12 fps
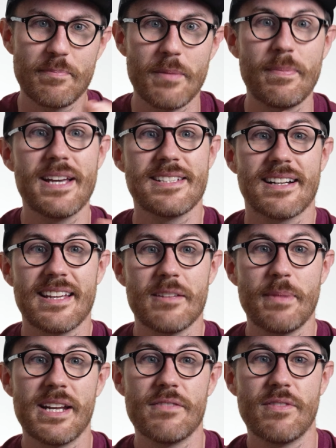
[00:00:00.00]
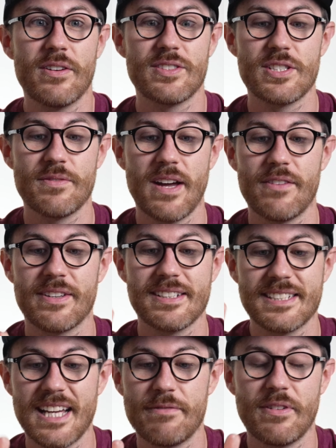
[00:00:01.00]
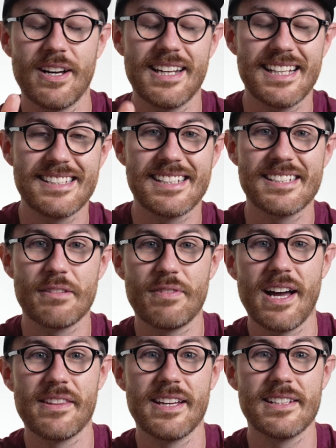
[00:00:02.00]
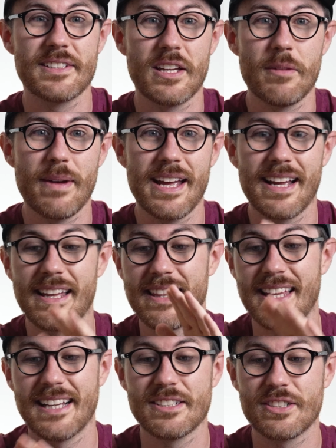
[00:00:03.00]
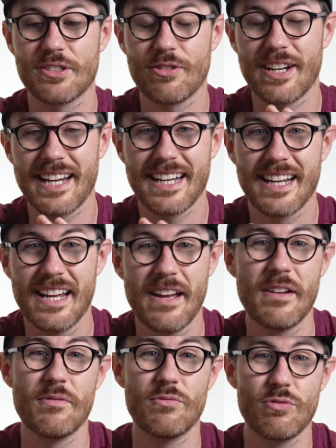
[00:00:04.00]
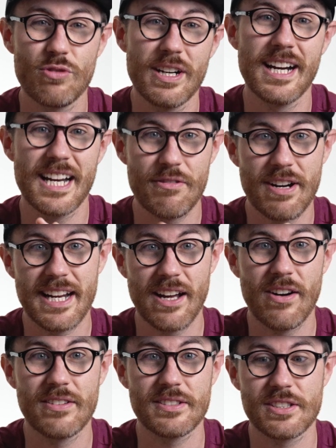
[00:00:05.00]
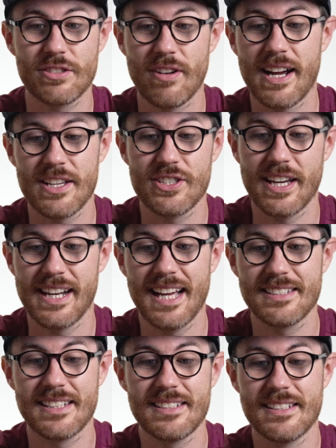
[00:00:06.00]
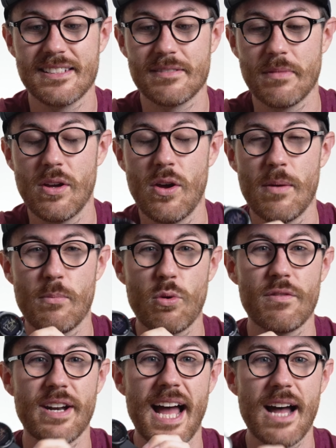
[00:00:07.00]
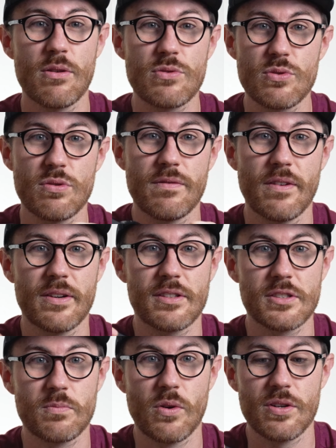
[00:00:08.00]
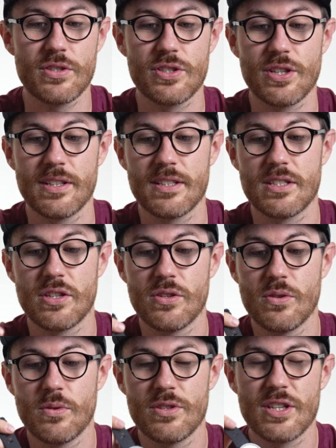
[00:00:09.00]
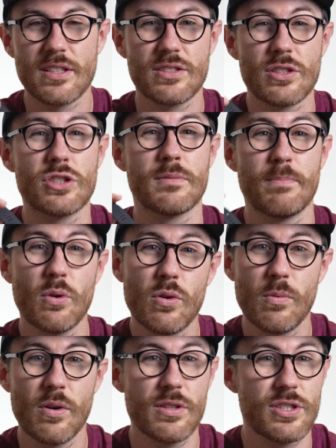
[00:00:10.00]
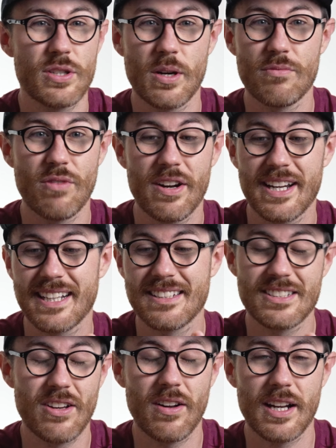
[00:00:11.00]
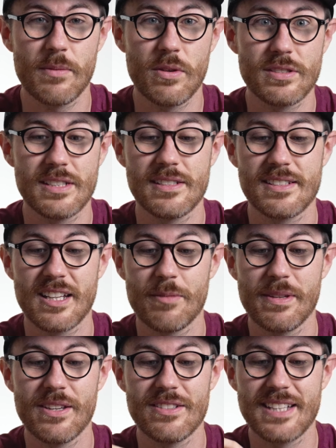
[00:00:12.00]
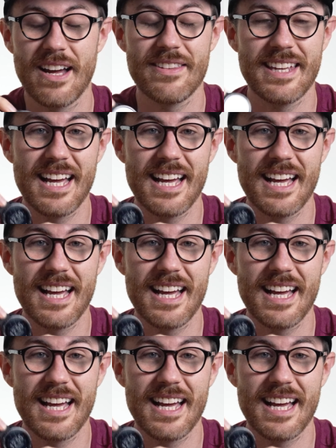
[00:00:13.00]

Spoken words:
But basically the main advantage of having a sapphire lens is the fact that it's going to make that screen really, really hard to scratch. And as this is more of an outdoor focused watch to just a sport watch, so running and cycling watch, this is going to be used out in the